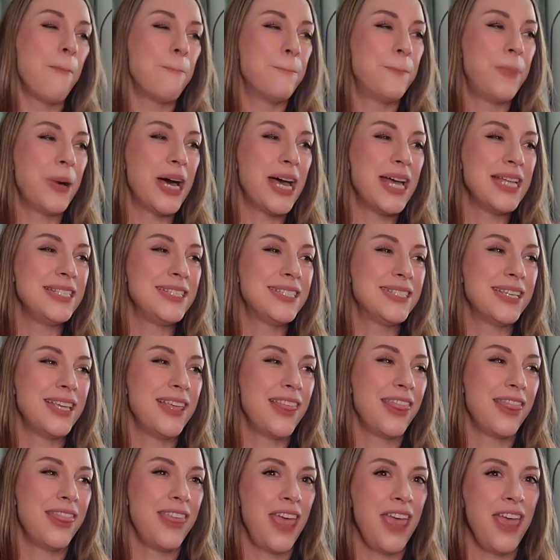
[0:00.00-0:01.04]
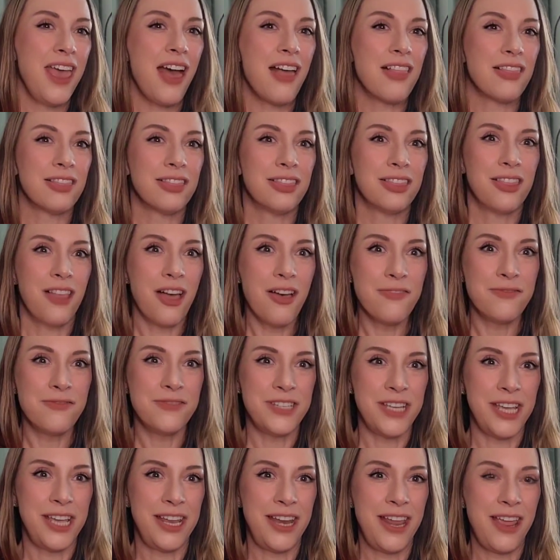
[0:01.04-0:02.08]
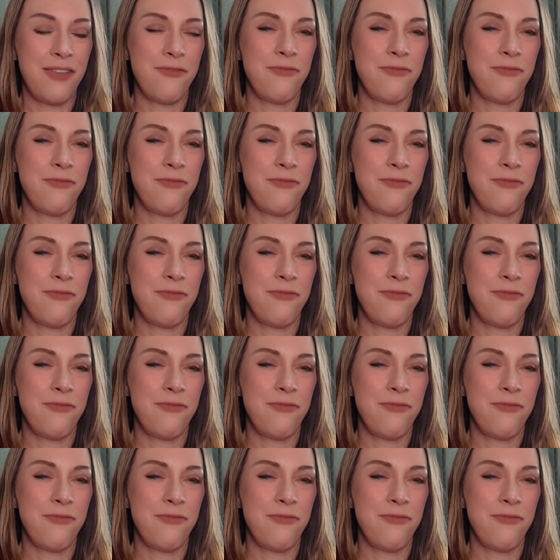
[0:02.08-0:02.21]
But they loved it.